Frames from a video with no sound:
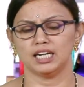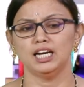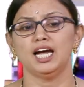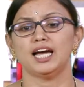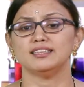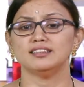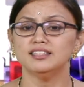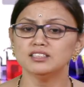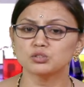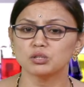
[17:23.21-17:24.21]
and this
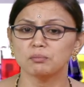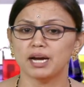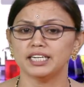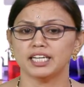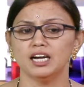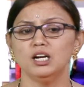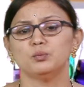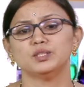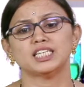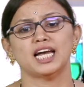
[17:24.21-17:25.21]
stomata which
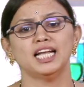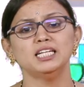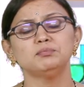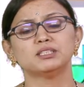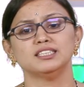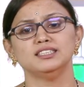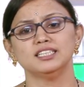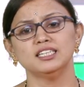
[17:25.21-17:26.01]
helps in the